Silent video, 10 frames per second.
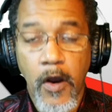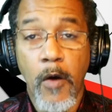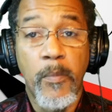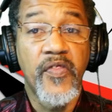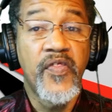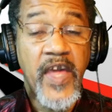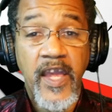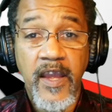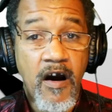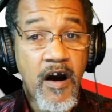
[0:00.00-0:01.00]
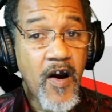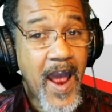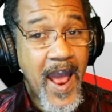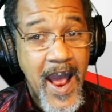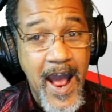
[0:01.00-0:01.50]
But they are
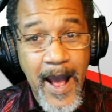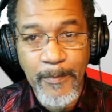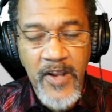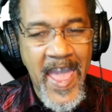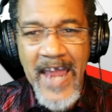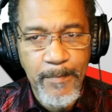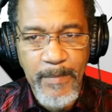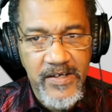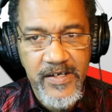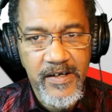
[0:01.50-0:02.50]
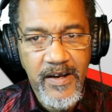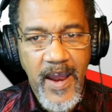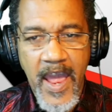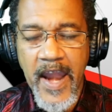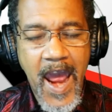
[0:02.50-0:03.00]
adamant
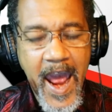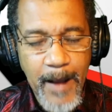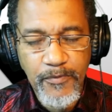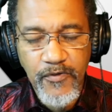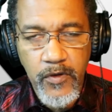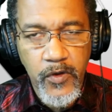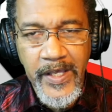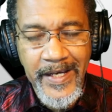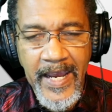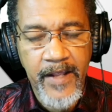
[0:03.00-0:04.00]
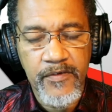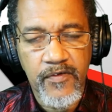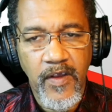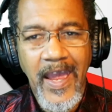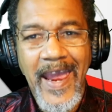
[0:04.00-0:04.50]
and absolutely against
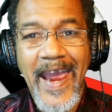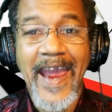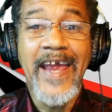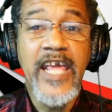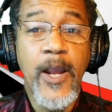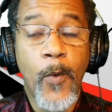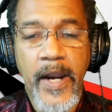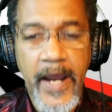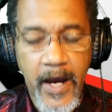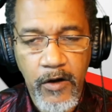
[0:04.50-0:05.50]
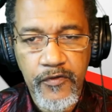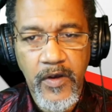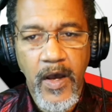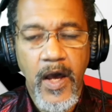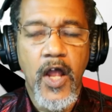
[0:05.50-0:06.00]
anyone else
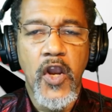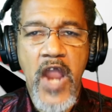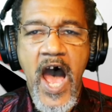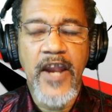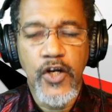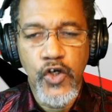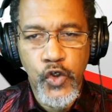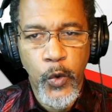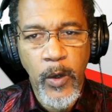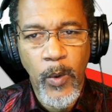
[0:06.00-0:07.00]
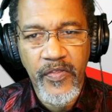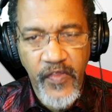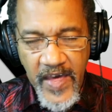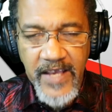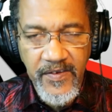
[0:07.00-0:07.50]
not doing what
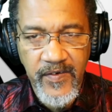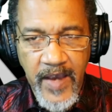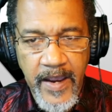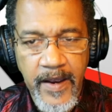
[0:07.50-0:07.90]
they say.